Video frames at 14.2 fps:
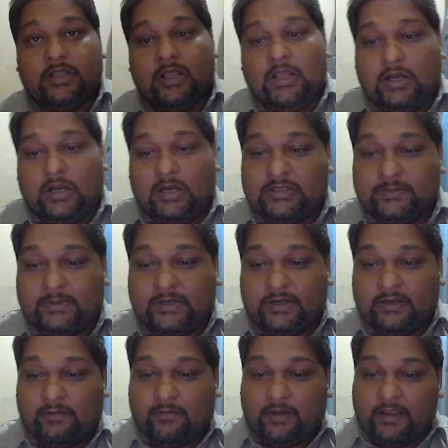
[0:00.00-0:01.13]
a husband and
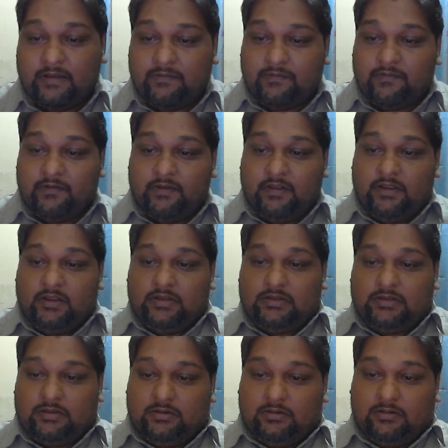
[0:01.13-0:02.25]
a wife.
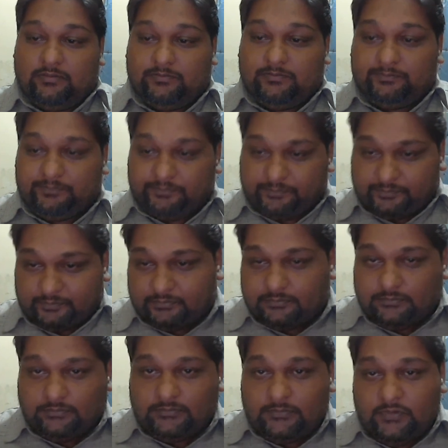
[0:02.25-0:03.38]
So
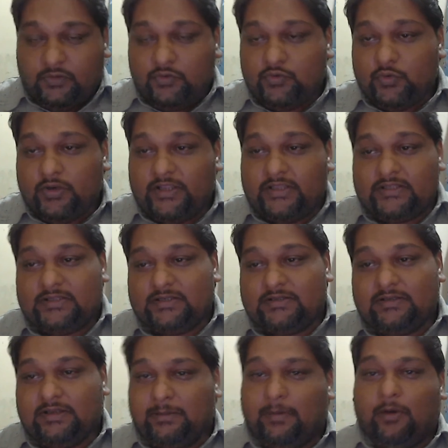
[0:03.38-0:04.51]
usually
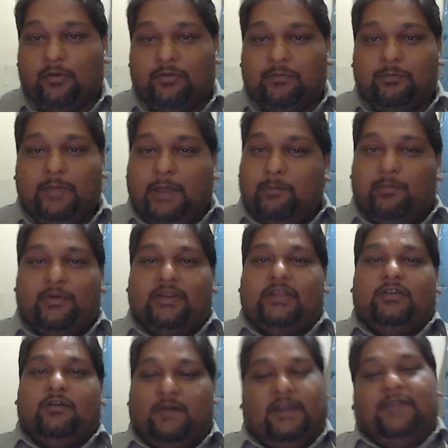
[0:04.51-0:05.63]
it's about pampering
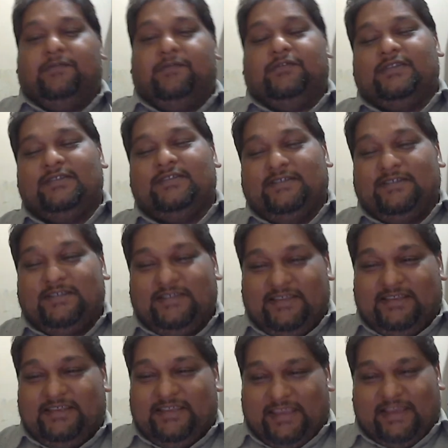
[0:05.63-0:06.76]
your wives.
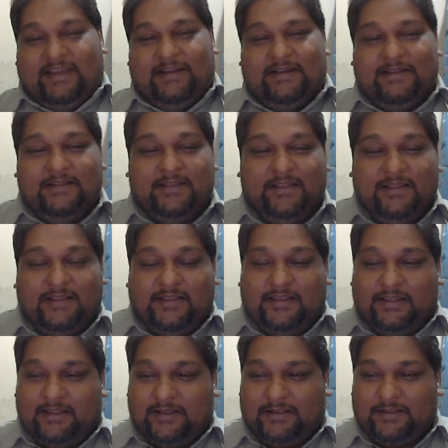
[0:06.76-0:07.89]
Yeah.
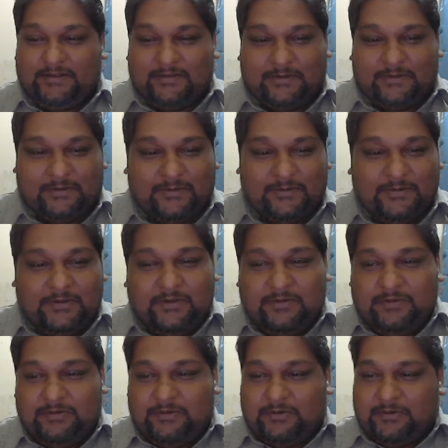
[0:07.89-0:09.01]
So,
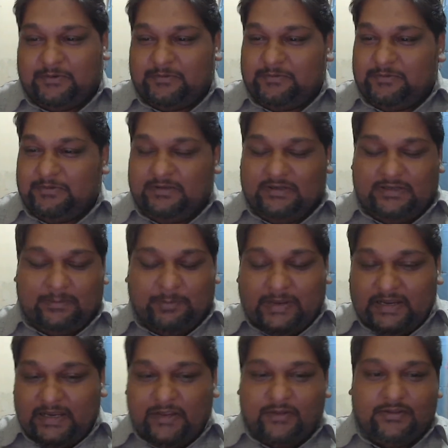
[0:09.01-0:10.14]
you know,
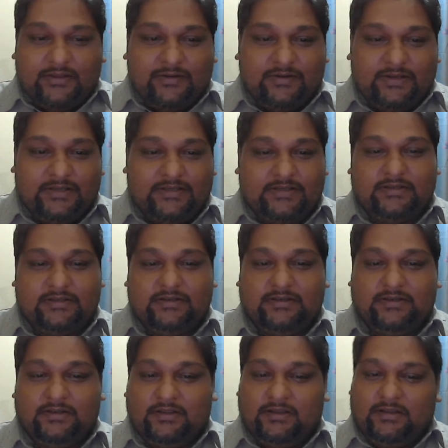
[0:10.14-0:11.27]
depending on the region,
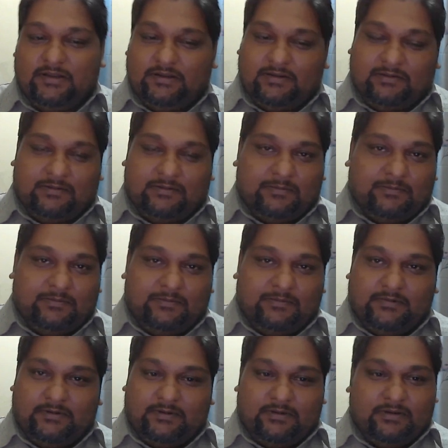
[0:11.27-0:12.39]
um,
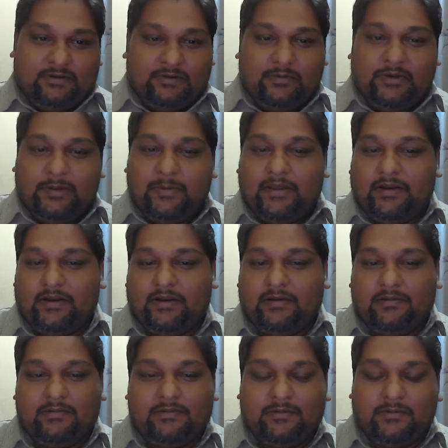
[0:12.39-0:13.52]
newly married
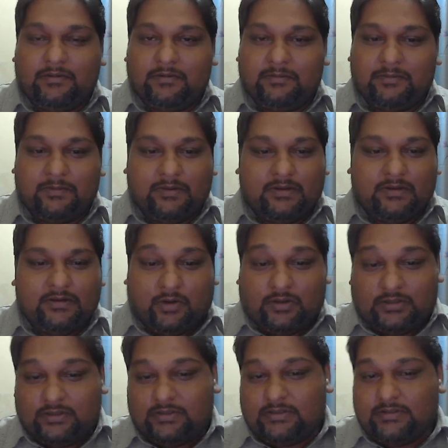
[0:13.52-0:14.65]
uh,
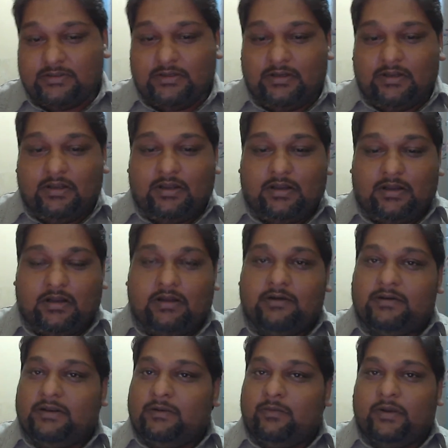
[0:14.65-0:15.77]
daughters are
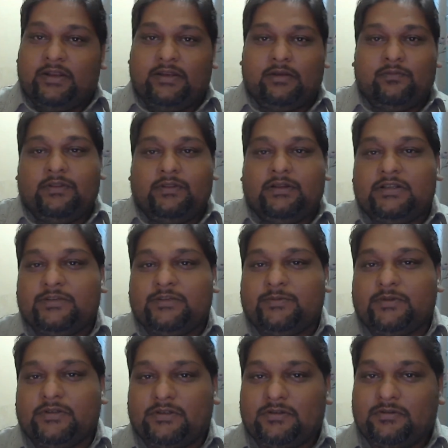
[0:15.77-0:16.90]
invited with the
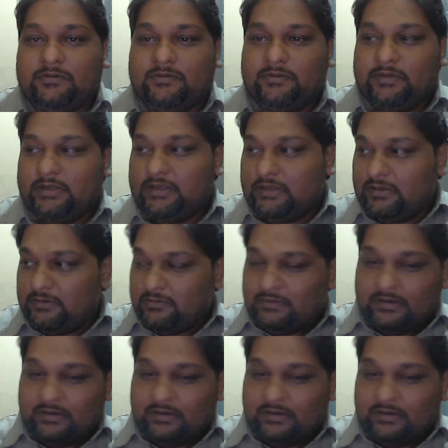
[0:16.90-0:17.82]
husbands to their